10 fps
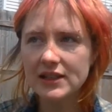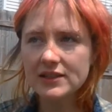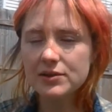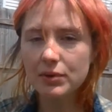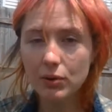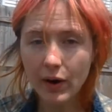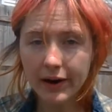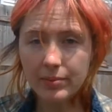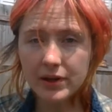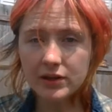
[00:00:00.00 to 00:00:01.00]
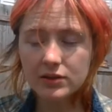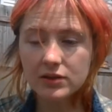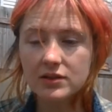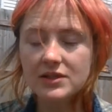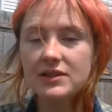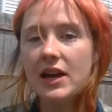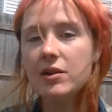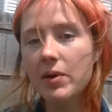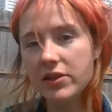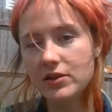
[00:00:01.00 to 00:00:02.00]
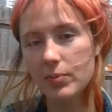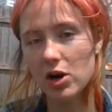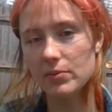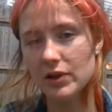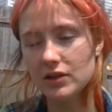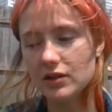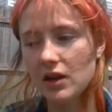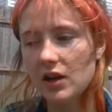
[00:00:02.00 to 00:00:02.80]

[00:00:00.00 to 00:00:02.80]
is a requirement decided by the department.